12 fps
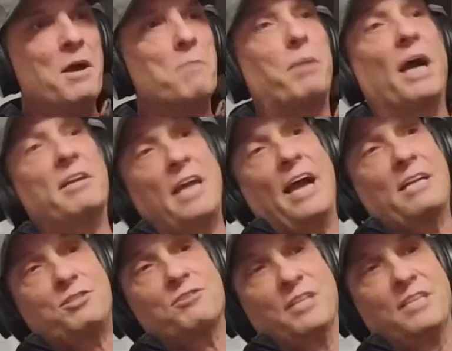But
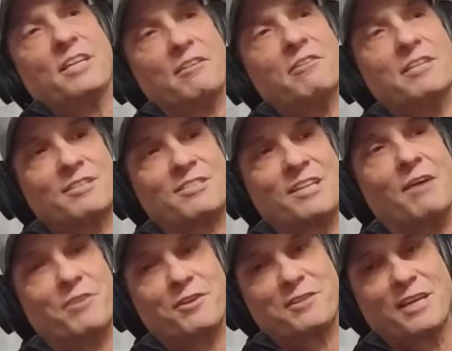actually, there is
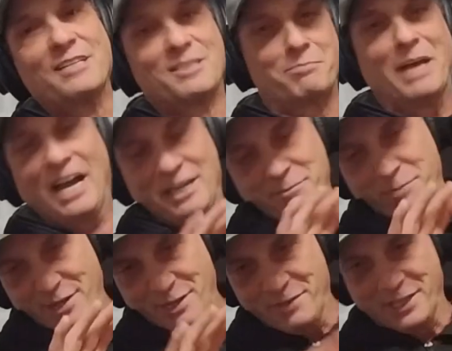other things added, but
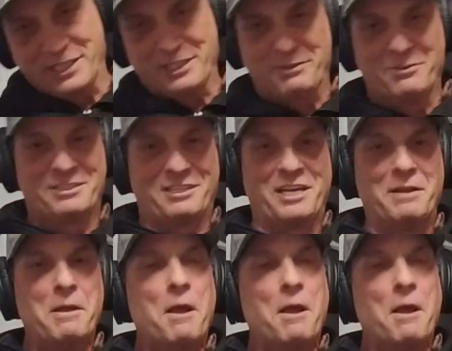I'm not going to go into that.